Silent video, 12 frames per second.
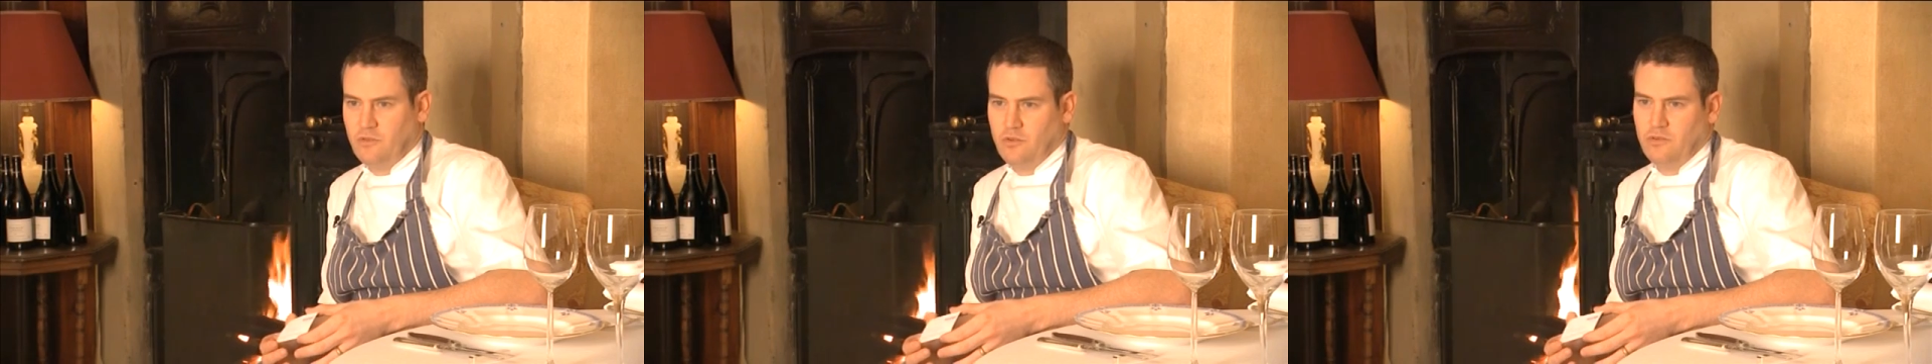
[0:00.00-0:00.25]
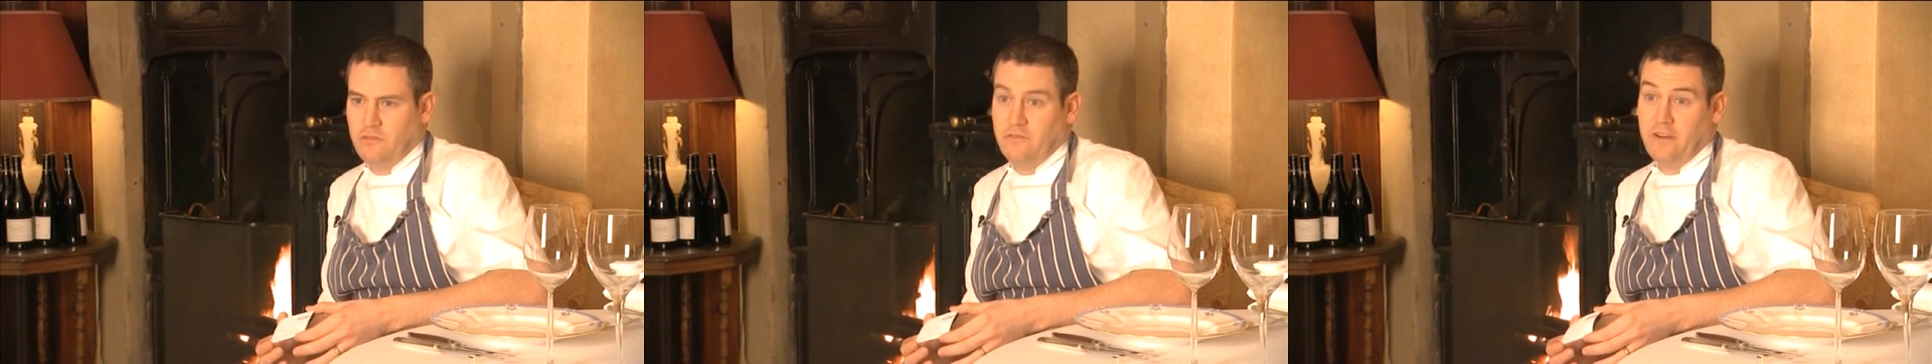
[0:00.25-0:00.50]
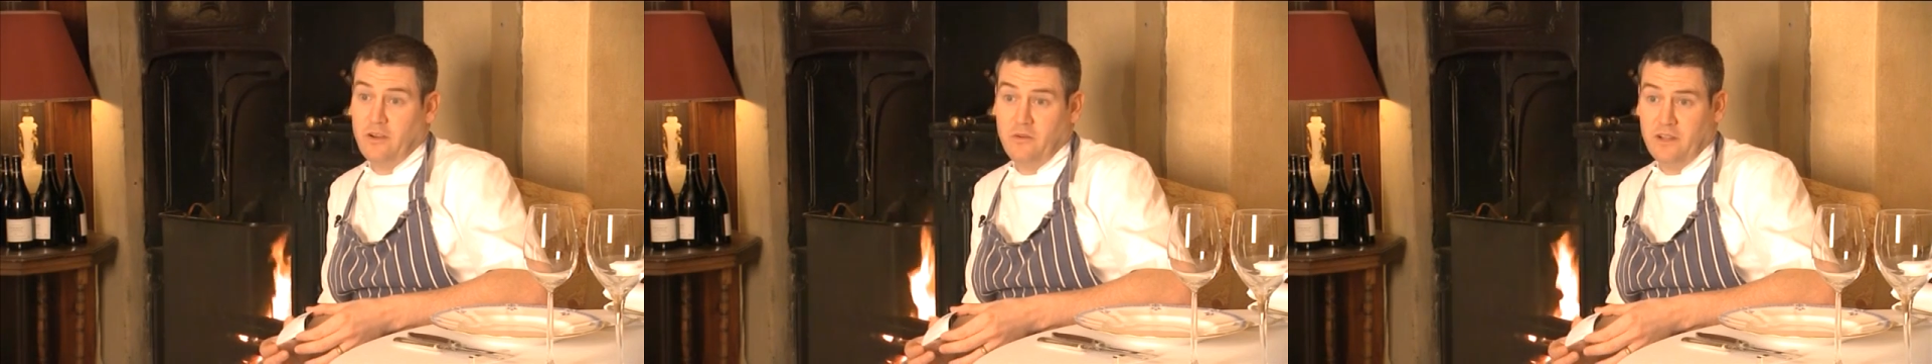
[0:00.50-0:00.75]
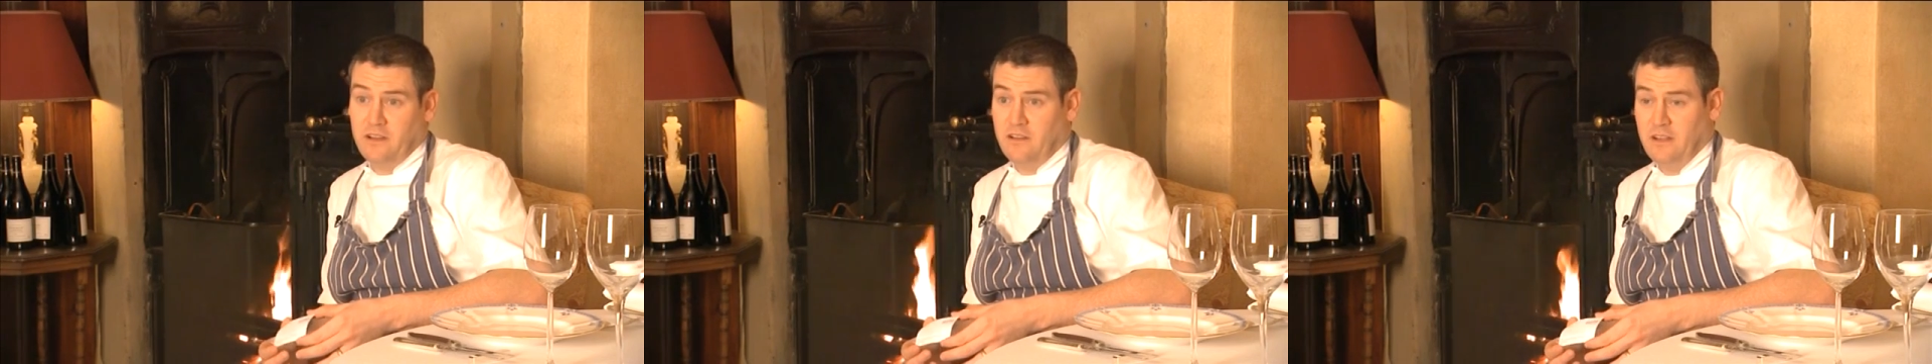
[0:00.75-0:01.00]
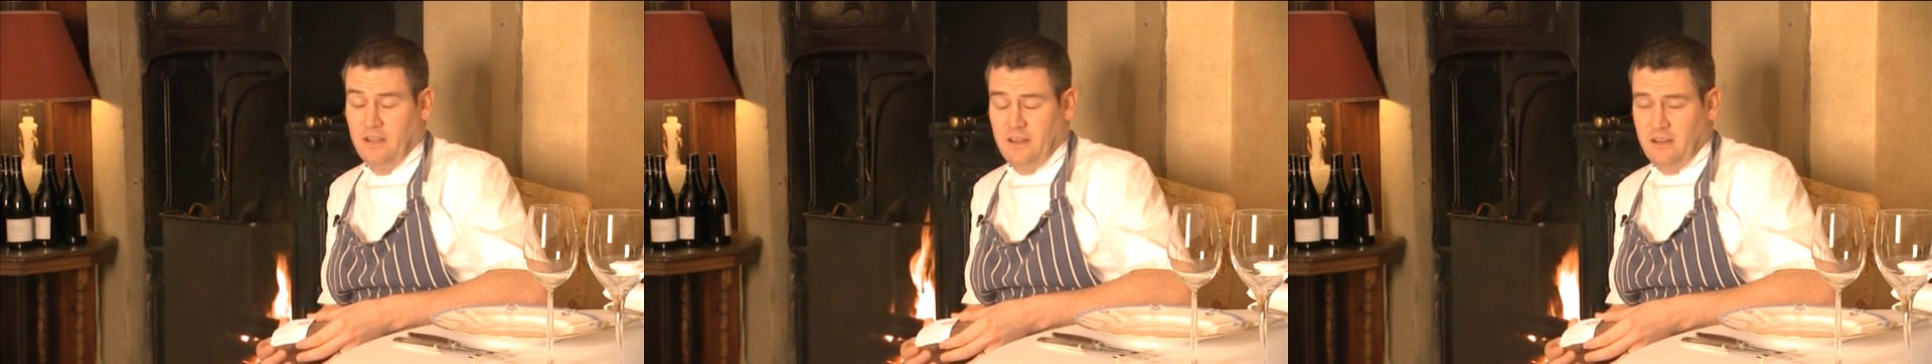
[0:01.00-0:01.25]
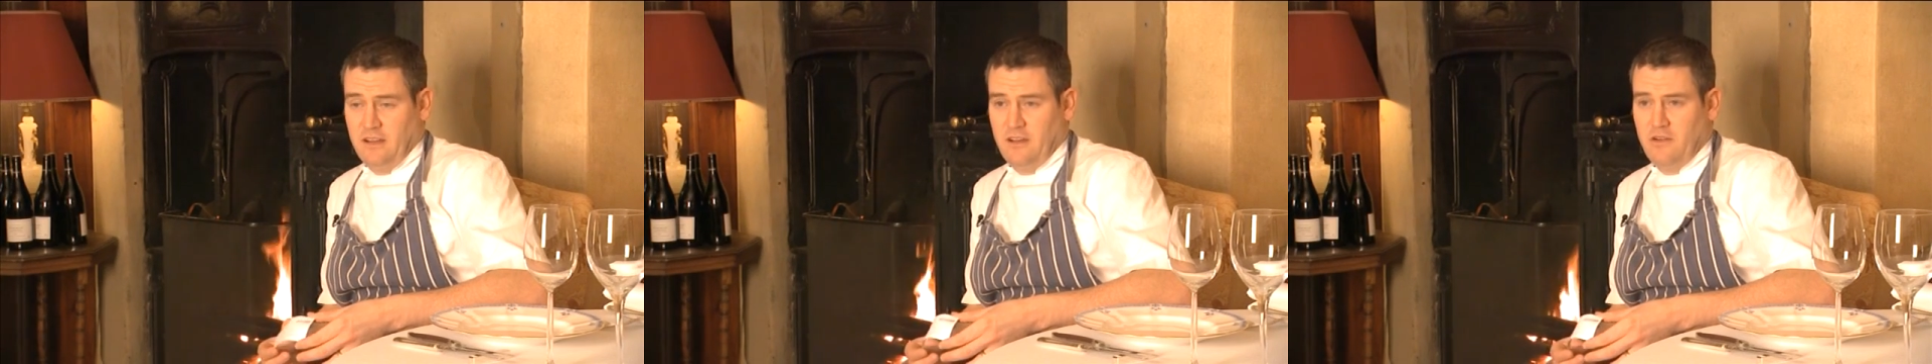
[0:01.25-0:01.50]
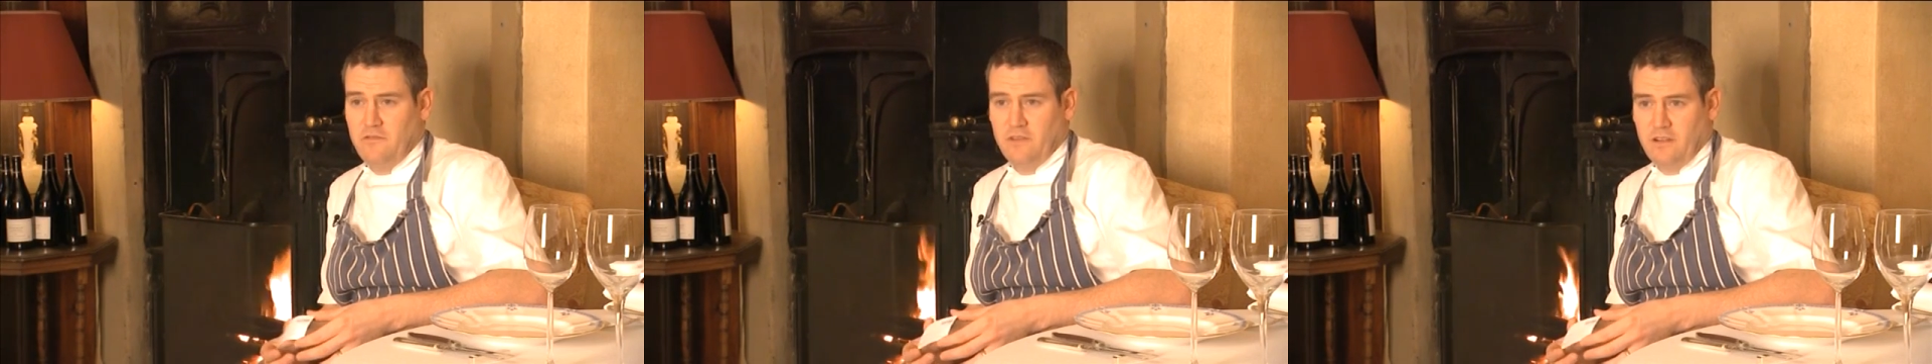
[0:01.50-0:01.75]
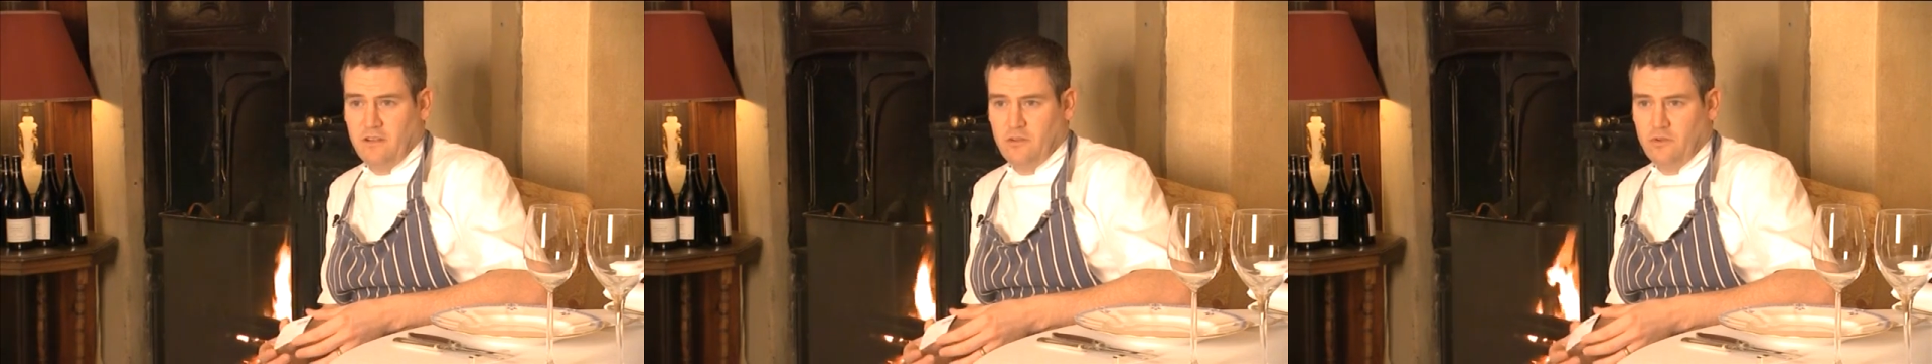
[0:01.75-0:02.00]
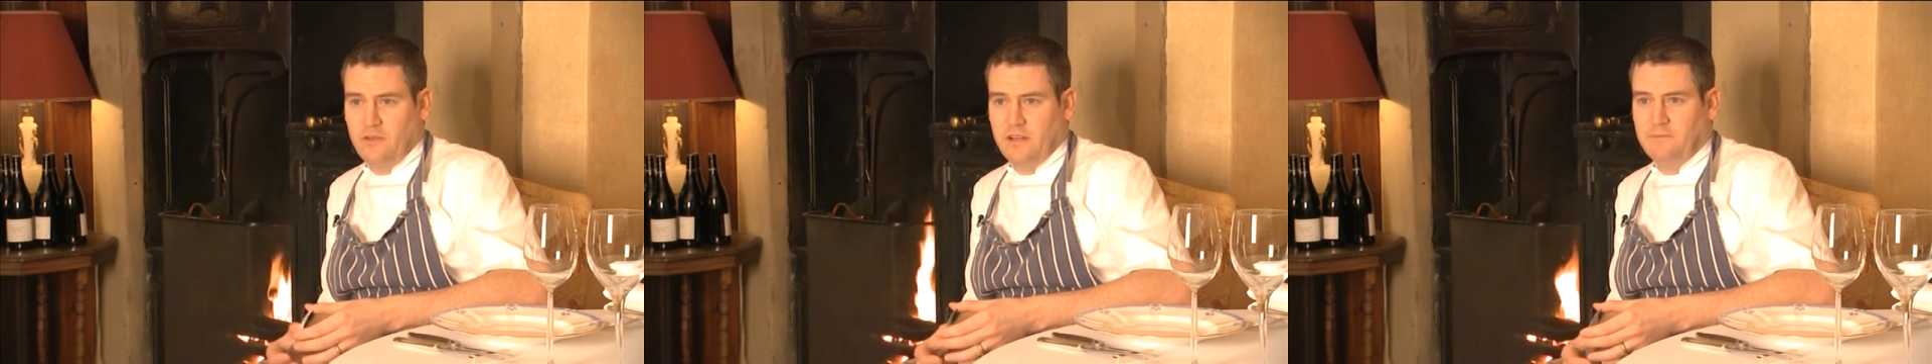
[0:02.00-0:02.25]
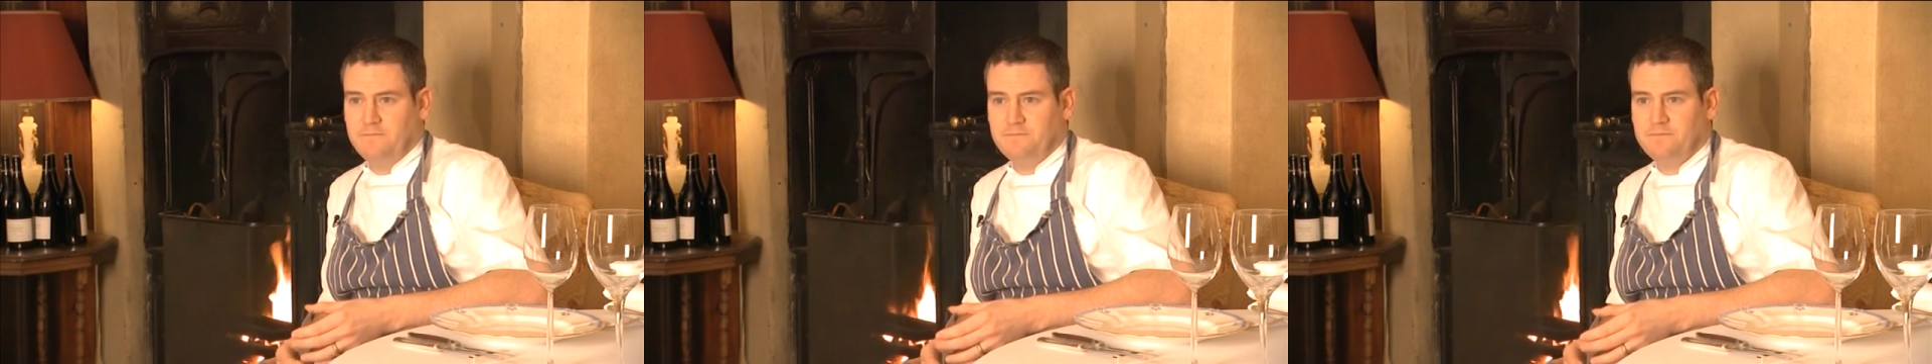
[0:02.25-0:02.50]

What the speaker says: or flown in overnight courier.